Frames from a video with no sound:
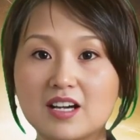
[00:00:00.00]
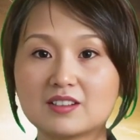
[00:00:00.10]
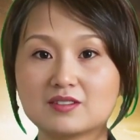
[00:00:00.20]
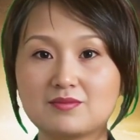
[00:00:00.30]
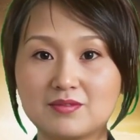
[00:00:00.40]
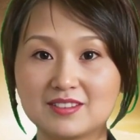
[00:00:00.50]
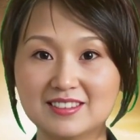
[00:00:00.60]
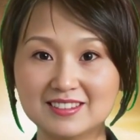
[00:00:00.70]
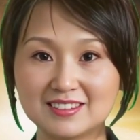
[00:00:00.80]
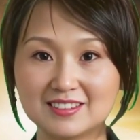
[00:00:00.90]
News
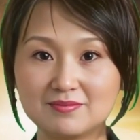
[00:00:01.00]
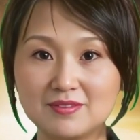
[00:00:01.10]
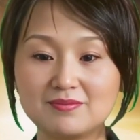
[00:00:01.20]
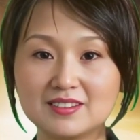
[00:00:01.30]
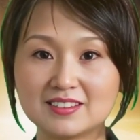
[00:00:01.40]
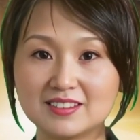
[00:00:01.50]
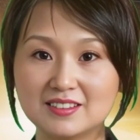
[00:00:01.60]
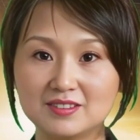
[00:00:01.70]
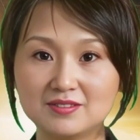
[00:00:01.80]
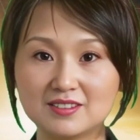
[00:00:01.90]
Report 5.
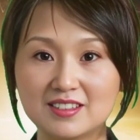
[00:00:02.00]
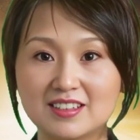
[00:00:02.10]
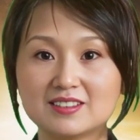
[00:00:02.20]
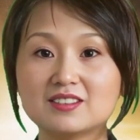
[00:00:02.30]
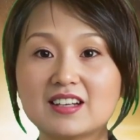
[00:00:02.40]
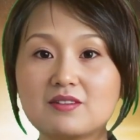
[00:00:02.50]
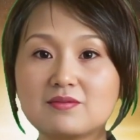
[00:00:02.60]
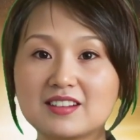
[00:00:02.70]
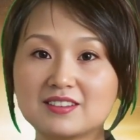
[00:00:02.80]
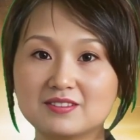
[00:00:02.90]
The
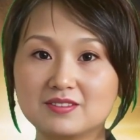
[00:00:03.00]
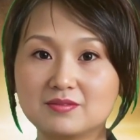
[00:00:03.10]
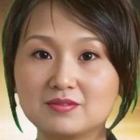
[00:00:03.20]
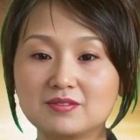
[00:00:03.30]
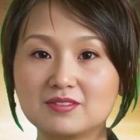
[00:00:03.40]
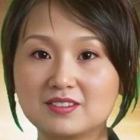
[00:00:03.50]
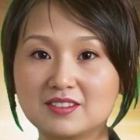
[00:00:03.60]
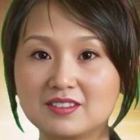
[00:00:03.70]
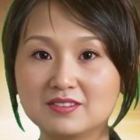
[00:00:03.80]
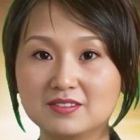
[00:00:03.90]
Liberty Times
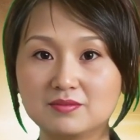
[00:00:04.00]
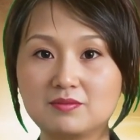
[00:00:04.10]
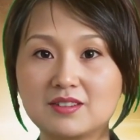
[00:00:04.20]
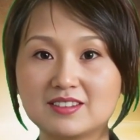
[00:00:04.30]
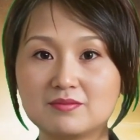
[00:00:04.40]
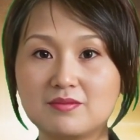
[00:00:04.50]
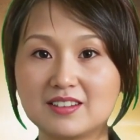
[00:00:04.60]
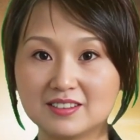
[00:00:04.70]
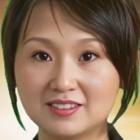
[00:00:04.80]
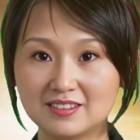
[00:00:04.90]
reported that the
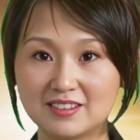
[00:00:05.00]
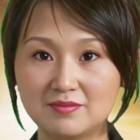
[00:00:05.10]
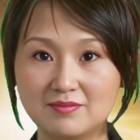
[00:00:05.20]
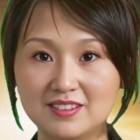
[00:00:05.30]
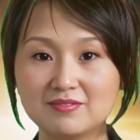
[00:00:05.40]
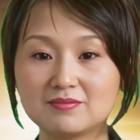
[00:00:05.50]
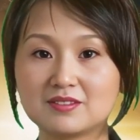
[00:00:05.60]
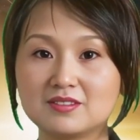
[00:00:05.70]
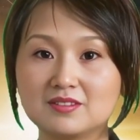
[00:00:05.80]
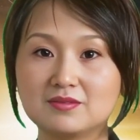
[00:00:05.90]
Kinmen Defense Command
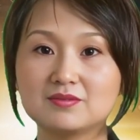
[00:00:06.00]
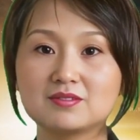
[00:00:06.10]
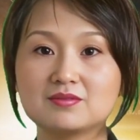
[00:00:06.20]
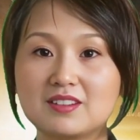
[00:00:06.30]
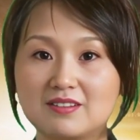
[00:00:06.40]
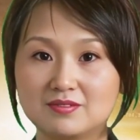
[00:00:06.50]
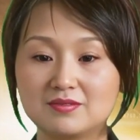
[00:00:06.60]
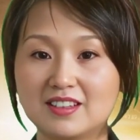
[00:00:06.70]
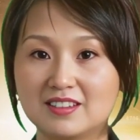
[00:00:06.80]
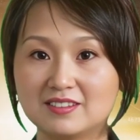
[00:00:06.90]
in Taiwan
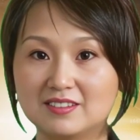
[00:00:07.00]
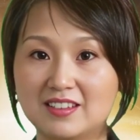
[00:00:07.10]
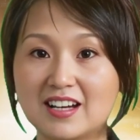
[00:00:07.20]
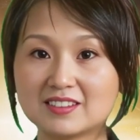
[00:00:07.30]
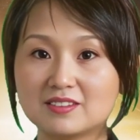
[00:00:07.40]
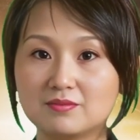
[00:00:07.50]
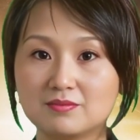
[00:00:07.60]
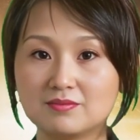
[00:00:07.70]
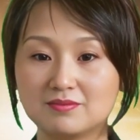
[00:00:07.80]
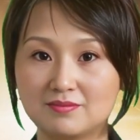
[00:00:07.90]
announced on May
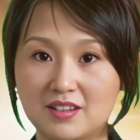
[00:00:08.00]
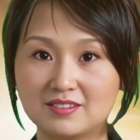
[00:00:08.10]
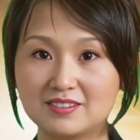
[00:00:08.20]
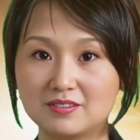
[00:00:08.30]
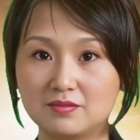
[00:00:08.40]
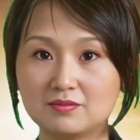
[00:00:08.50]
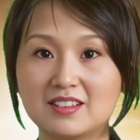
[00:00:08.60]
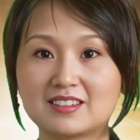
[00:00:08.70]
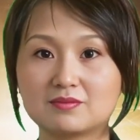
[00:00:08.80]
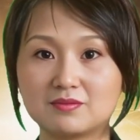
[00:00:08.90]
14 that the man
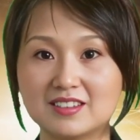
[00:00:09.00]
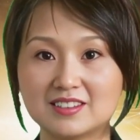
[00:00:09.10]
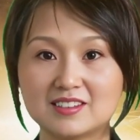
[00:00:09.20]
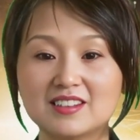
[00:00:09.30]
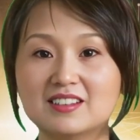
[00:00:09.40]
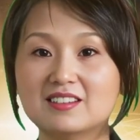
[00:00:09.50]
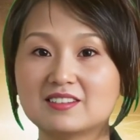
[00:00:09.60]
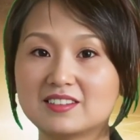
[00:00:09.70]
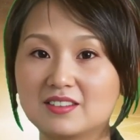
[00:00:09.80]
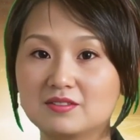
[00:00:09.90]
surnamed Hu,
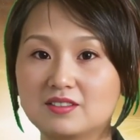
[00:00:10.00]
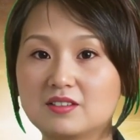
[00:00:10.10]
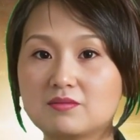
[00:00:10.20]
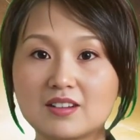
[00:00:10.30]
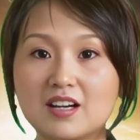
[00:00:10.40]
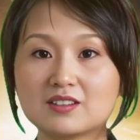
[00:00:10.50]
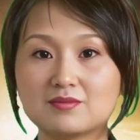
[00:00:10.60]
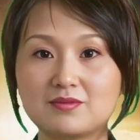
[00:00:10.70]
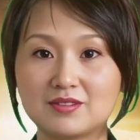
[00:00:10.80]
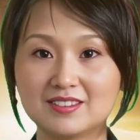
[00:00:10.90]
who was previously
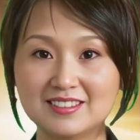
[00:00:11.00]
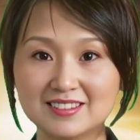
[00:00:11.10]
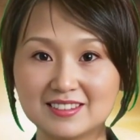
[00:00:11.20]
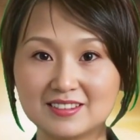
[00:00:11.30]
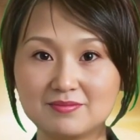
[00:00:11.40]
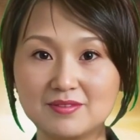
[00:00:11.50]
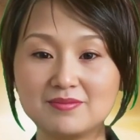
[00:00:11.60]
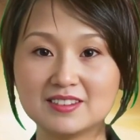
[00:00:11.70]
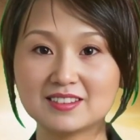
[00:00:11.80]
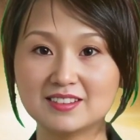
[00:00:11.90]
detained by China
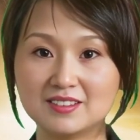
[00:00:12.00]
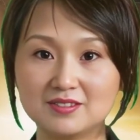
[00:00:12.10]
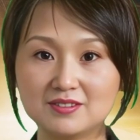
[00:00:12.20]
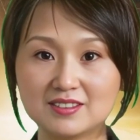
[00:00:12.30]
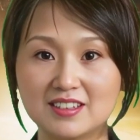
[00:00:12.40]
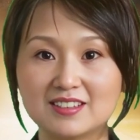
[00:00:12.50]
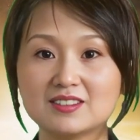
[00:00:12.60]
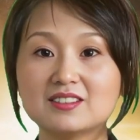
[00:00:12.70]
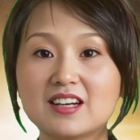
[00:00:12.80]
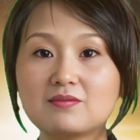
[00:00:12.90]
while fishing at
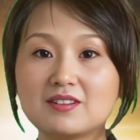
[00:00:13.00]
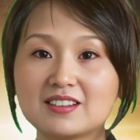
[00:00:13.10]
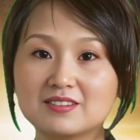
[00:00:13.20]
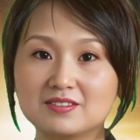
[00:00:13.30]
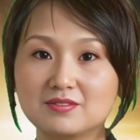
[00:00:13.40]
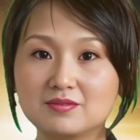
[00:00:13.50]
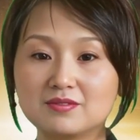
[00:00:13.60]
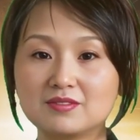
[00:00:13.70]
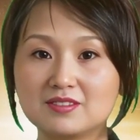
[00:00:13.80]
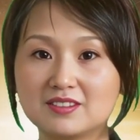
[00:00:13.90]
sea, has applied
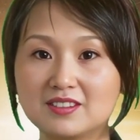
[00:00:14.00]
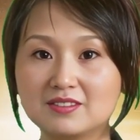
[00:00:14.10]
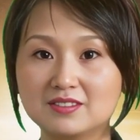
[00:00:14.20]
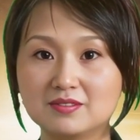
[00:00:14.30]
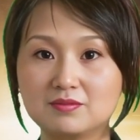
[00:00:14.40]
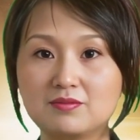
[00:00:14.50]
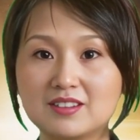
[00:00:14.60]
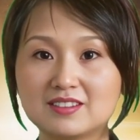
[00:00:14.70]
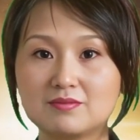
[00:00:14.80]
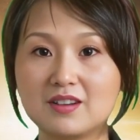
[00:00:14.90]
for voluntary
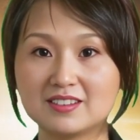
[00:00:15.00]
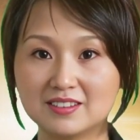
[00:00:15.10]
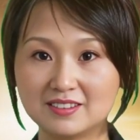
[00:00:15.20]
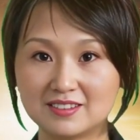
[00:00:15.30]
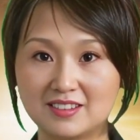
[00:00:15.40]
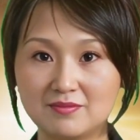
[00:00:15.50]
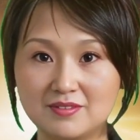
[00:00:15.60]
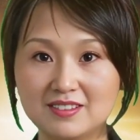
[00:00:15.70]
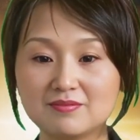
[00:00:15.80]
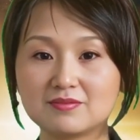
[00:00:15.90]
retirement, and it took
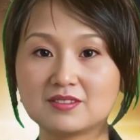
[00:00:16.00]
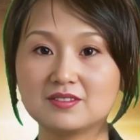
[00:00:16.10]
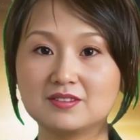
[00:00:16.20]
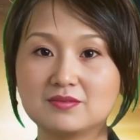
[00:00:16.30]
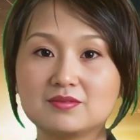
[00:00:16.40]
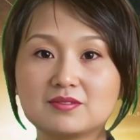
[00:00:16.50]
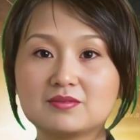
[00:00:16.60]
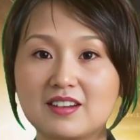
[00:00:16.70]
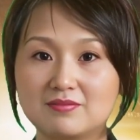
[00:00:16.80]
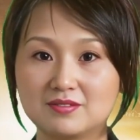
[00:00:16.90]
effect on May 8.
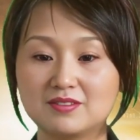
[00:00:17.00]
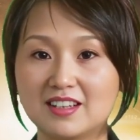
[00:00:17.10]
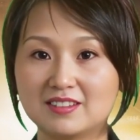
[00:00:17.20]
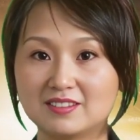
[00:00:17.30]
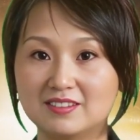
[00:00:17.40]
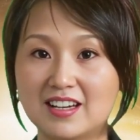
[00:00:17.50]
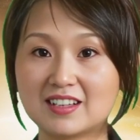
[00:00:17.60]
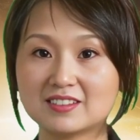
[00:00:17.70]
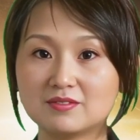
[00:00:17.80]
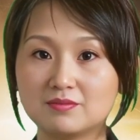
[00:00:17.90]

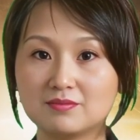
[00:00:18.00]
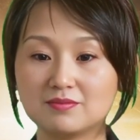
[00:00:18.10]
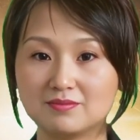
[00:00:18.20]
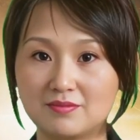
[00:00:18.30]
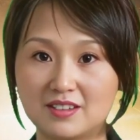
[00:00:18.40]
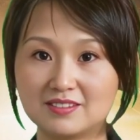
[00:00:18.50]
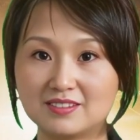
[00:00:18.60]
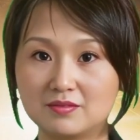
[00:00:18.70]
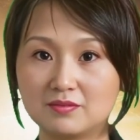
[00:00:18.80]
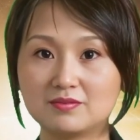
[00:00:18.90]
The incident
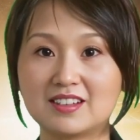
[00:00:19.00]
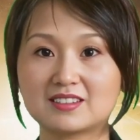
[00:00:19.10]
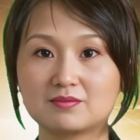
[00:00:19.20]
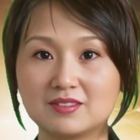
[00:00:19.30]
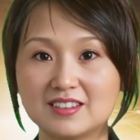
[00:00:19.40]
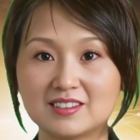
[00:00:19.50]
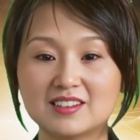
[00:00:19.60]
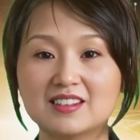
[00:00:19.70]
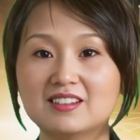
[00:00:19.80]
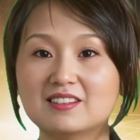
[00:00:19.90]
occurred on March
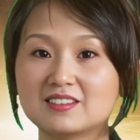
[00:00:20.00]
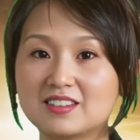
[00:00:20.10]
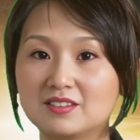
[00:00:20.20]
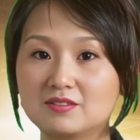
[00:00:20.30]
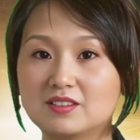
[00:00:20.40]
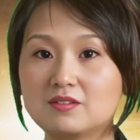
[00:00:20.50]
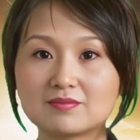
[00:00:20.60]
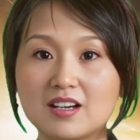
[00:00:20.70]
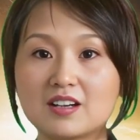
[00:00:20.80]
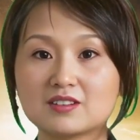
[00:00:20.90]
17, when a
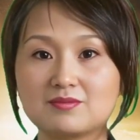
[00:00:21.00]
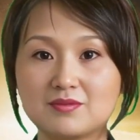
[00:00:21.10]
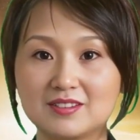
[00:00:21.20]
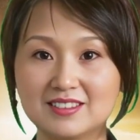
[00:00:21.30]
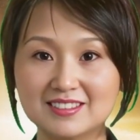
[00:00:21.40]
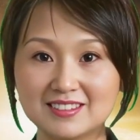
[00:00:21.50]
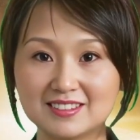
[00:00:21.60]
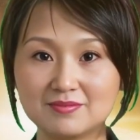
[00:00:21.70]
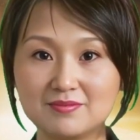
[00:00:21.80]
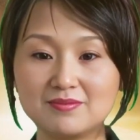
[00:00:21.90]
man surnamed Hu from
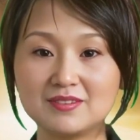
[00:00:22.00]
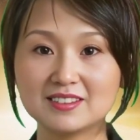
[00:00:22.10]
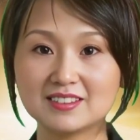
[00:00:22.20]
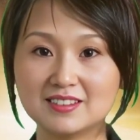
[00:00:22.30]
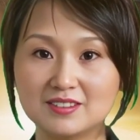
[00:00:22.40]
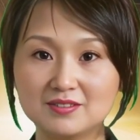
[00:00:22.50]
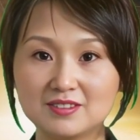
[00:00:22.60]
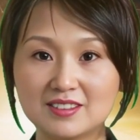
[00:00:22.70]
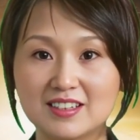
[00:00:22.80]
Kinmen went fishing at